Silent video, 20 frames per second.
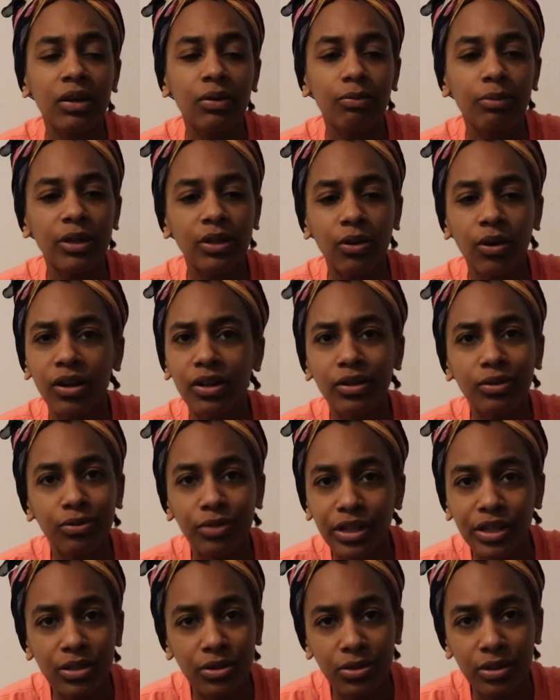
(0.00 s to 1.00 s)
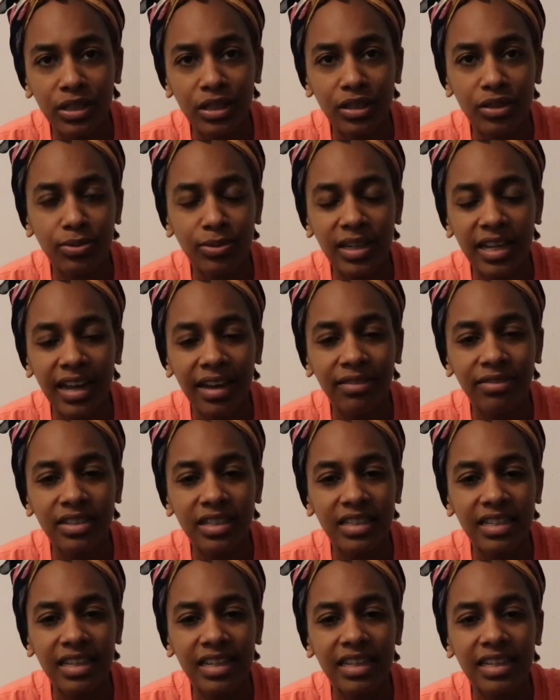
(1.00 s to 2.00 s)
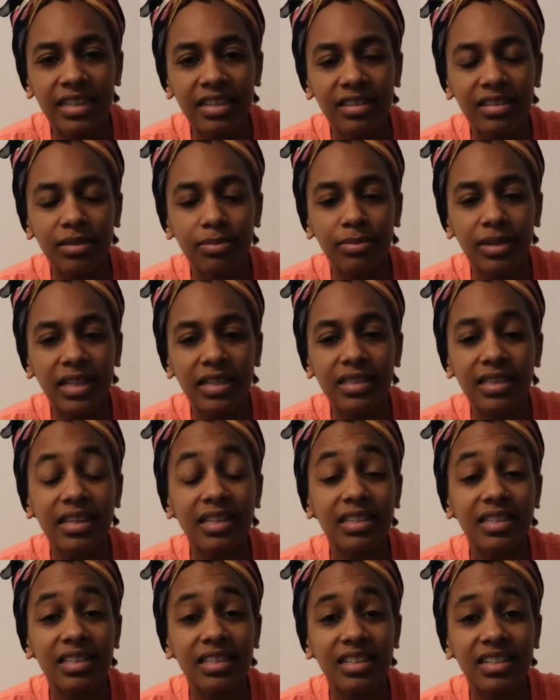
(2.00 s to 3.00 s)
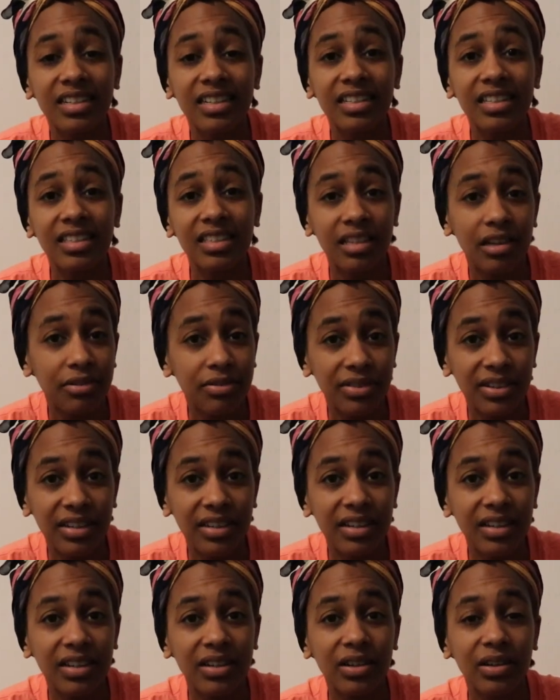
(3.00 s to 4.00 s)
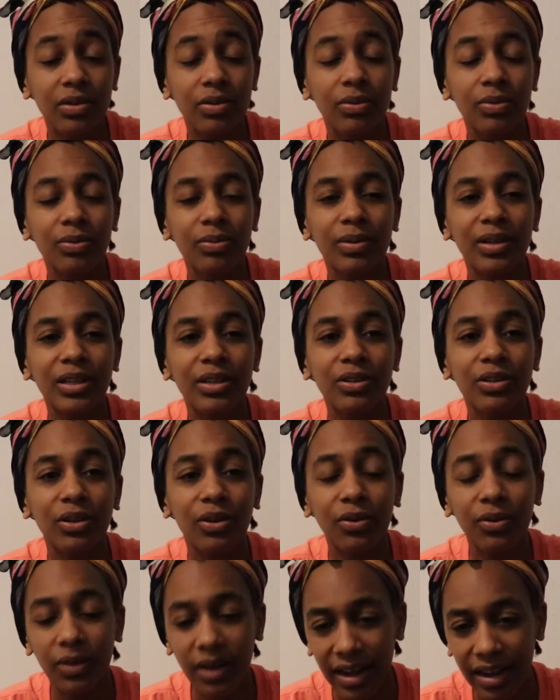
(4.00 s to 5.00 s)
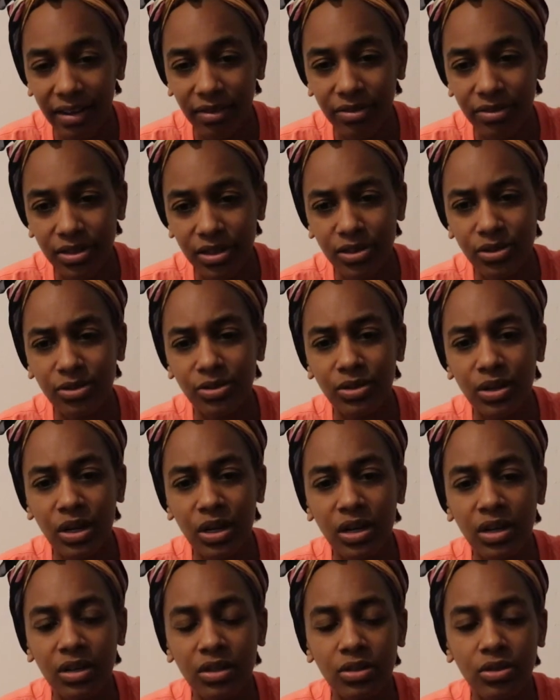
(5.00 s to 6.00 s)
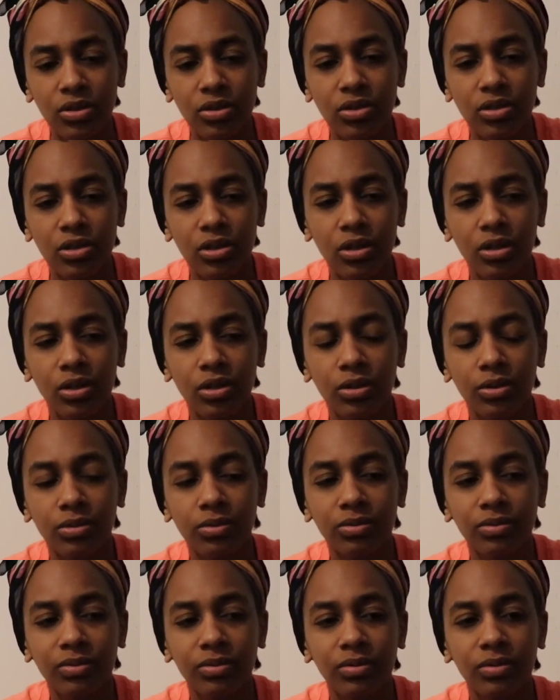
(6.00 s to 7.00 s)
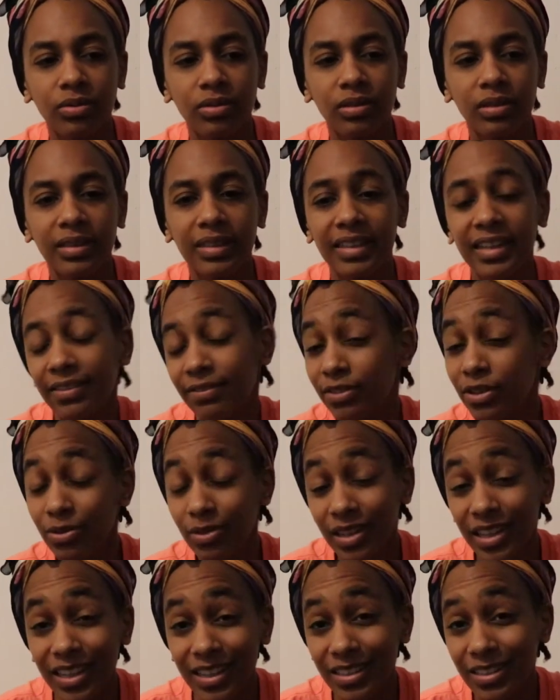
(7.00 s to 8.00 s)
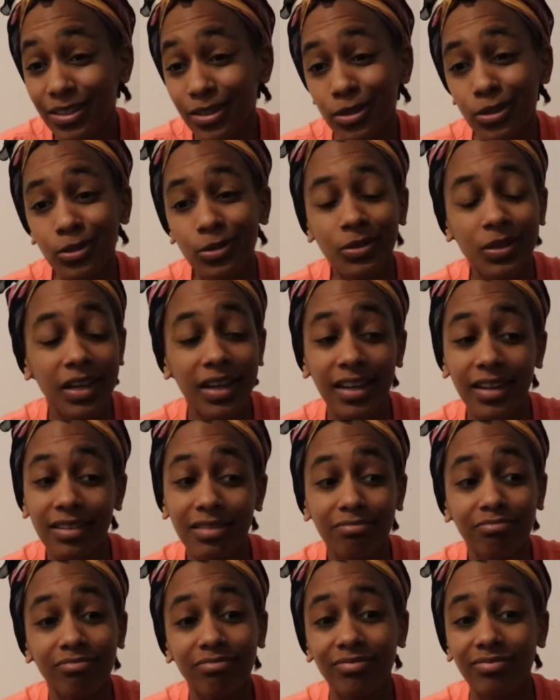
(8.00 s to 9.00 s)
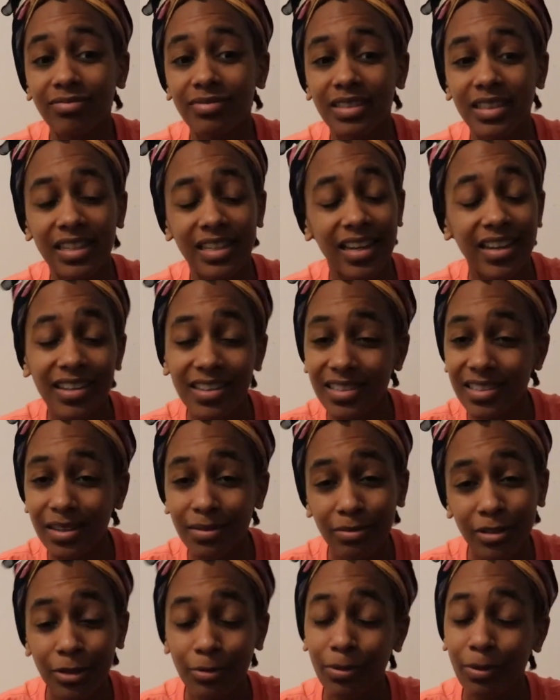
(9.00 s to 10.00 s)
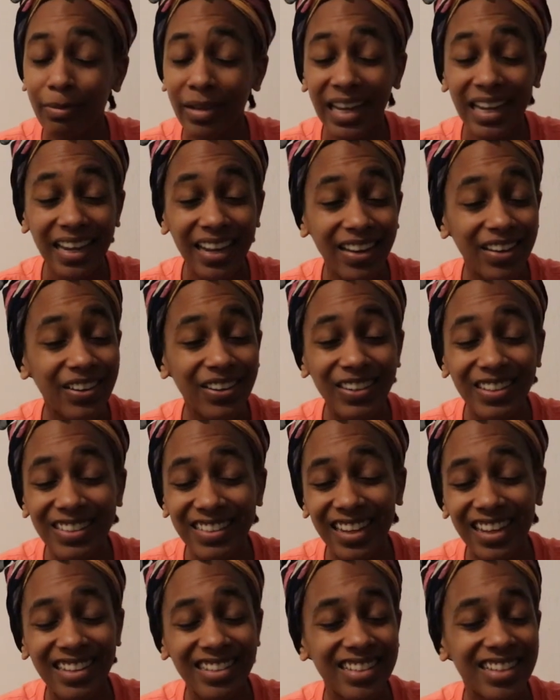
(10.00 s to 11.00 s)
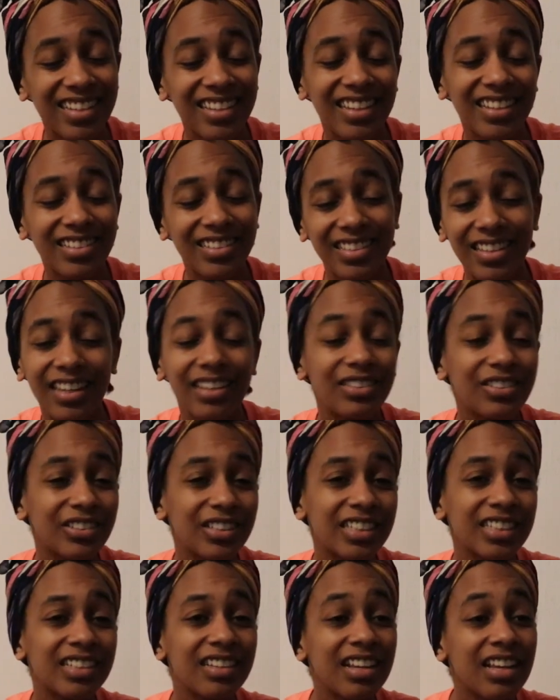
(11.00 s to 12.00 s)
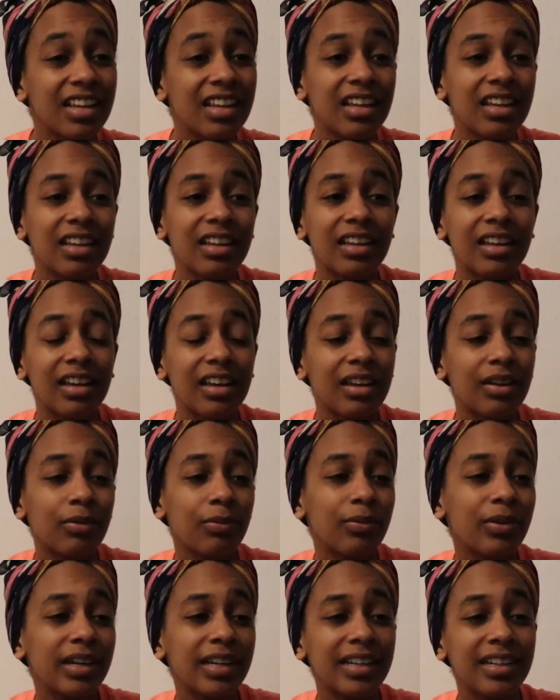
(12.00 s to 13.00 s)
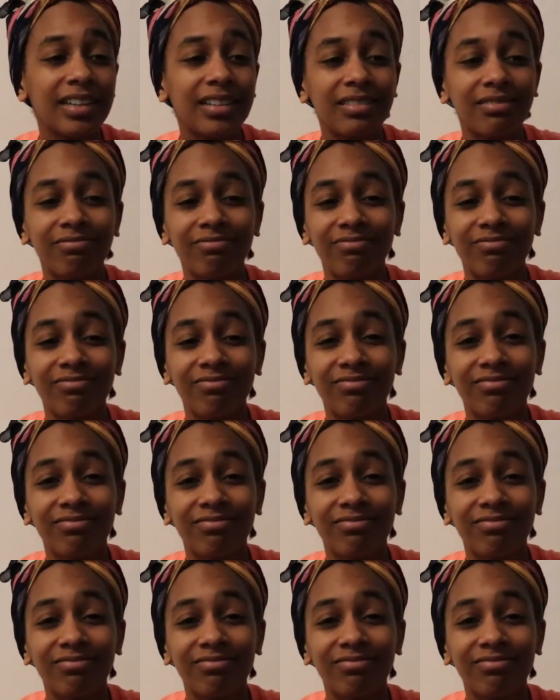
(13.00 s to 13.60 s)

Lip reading: with all the resources we have today, it doesn't make sense to just suffer when you don't have to. So if you need to, like, take something. When my head hurts, I take Excedrin. And when